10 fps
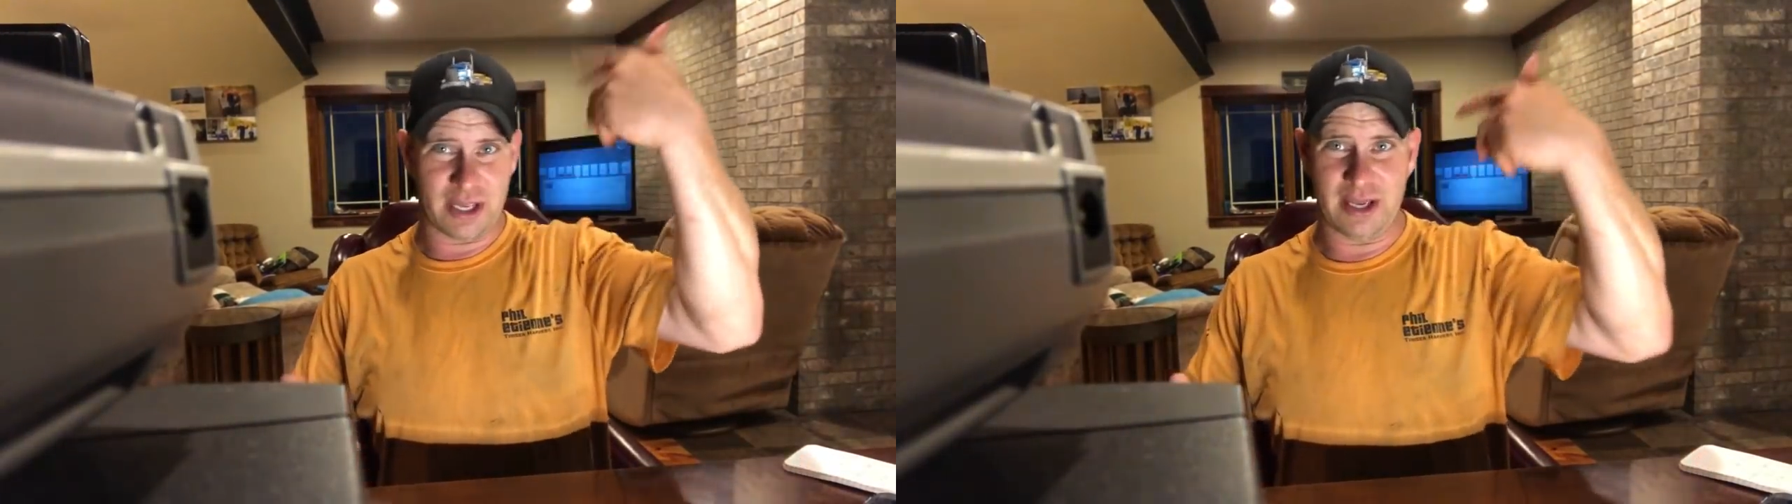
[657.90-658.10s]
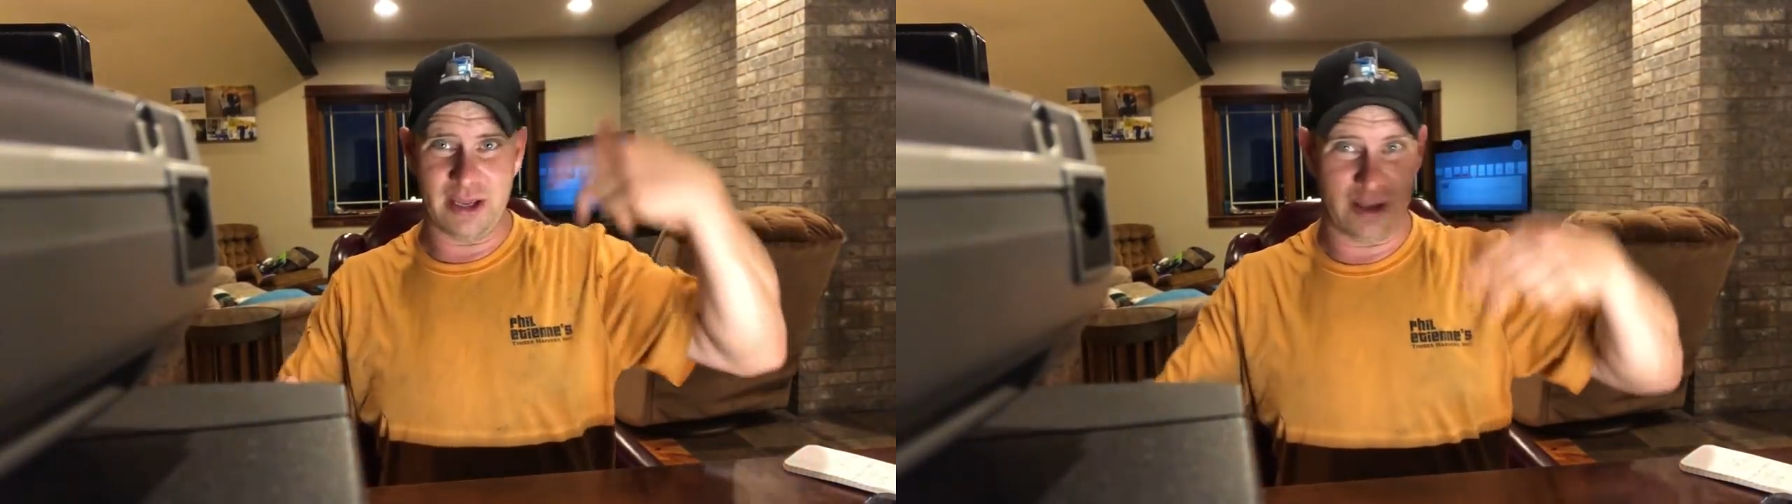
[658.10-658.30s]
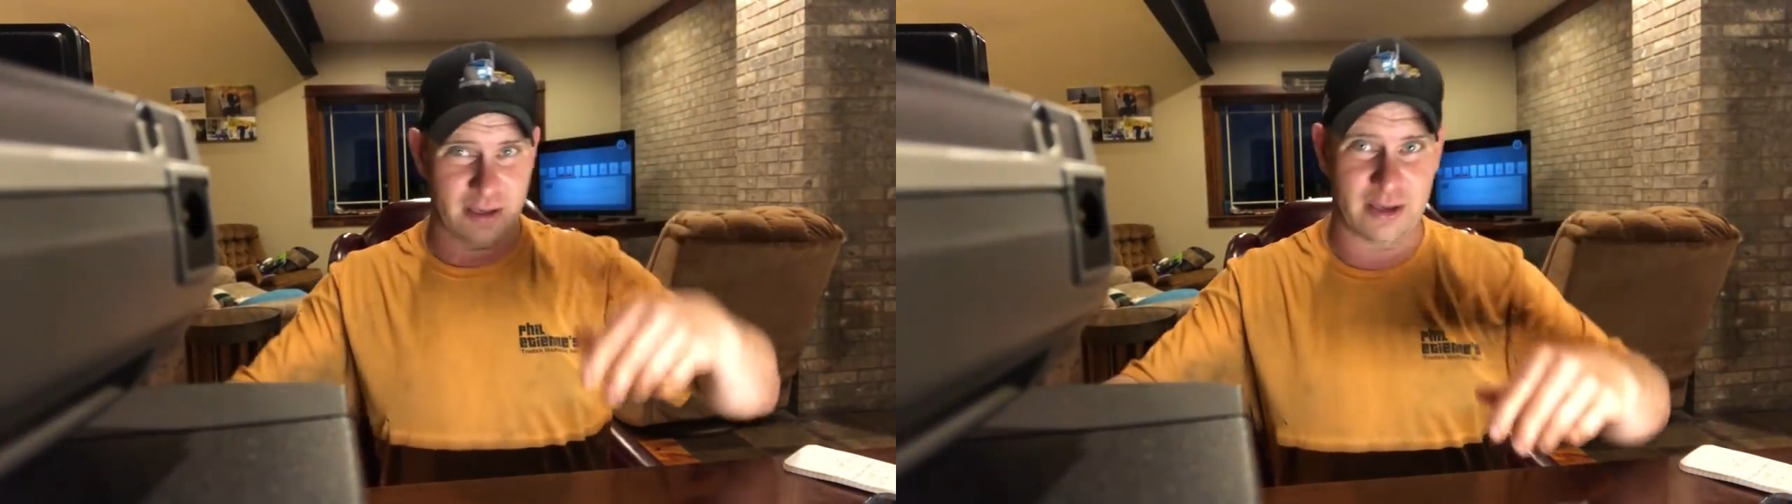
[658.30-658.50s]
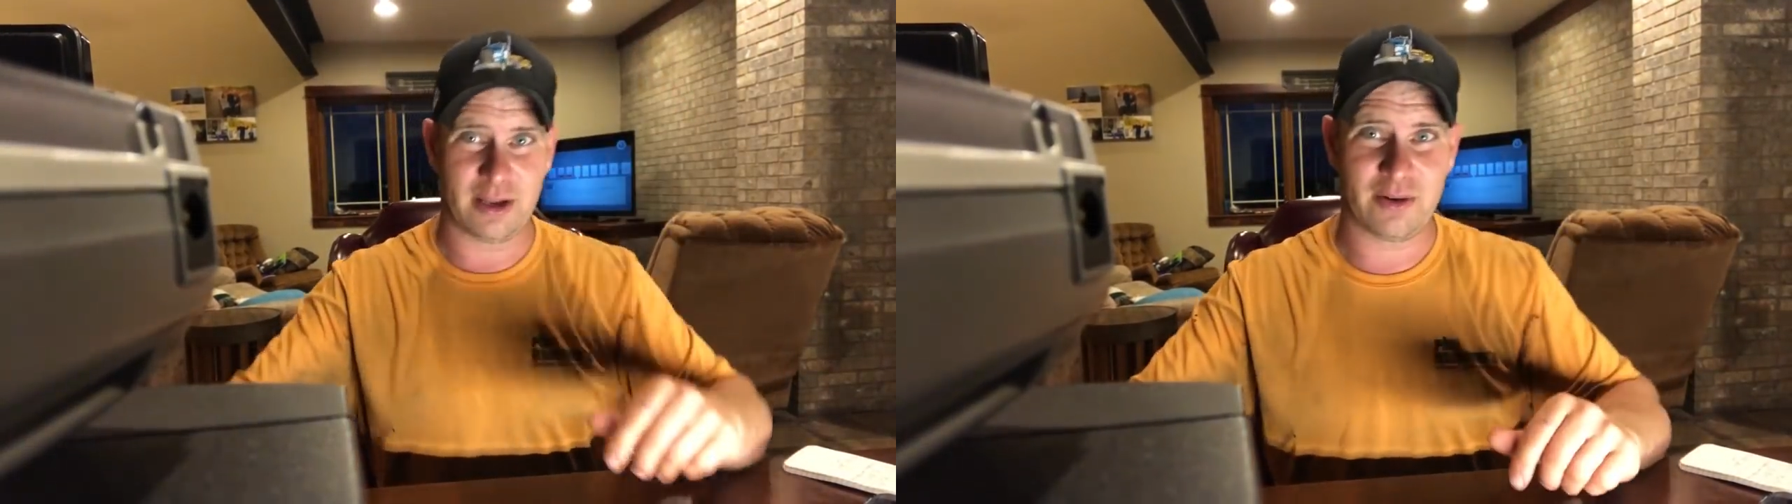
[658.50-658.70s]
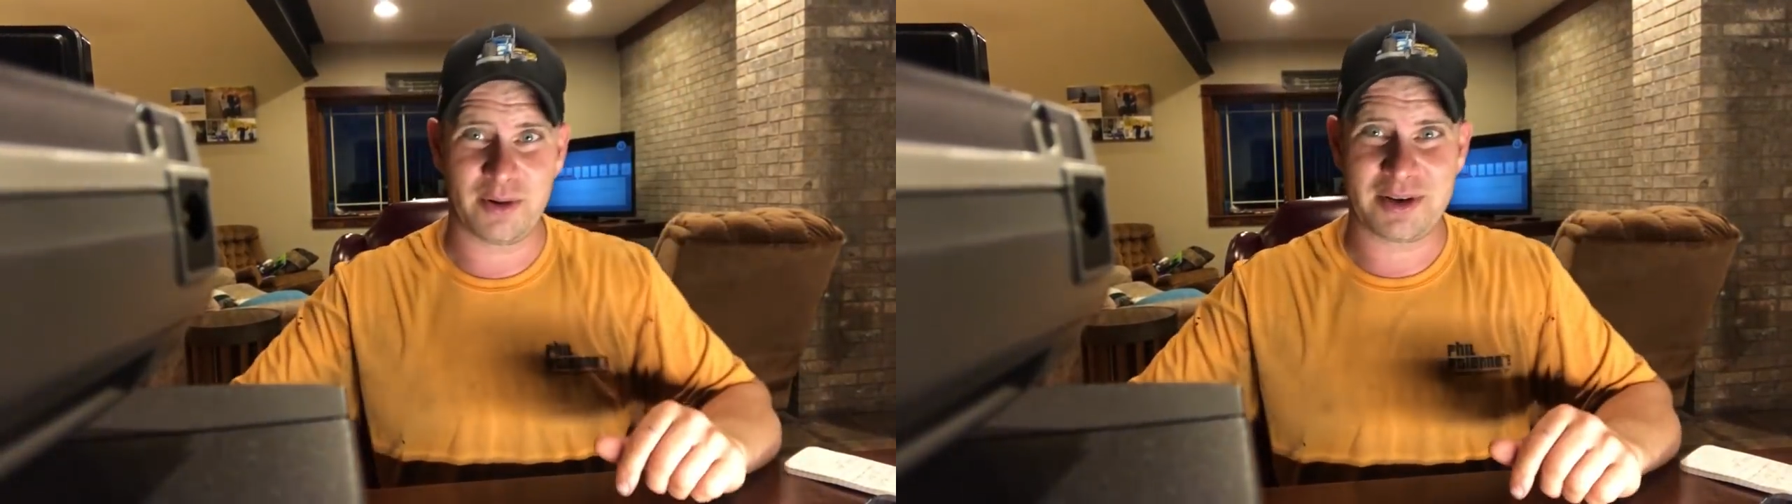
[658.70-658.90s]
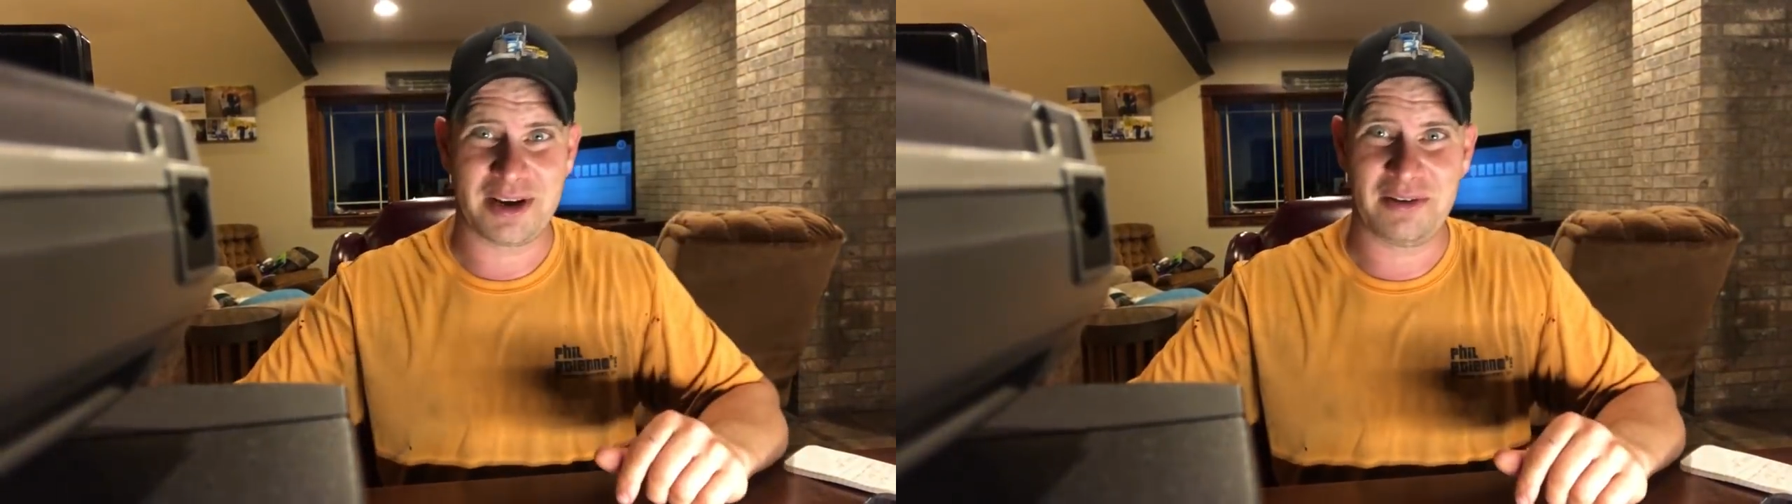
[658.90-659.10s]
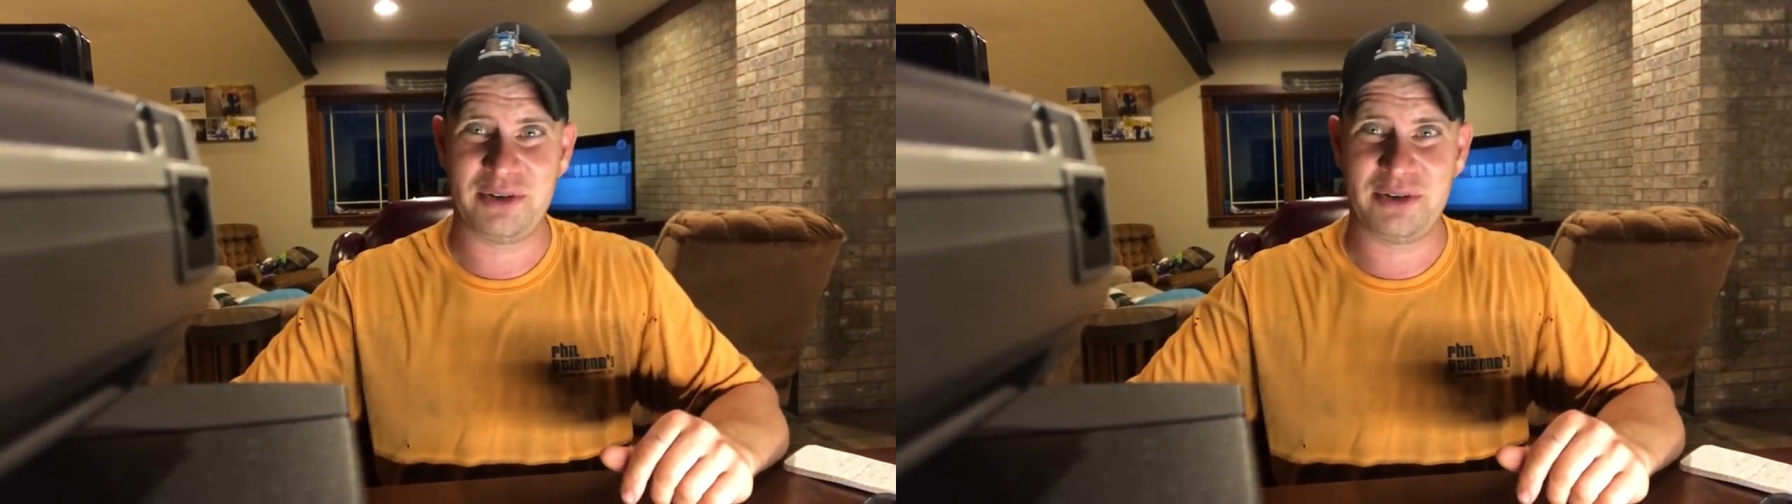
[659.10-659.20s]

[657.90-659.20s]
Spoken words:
you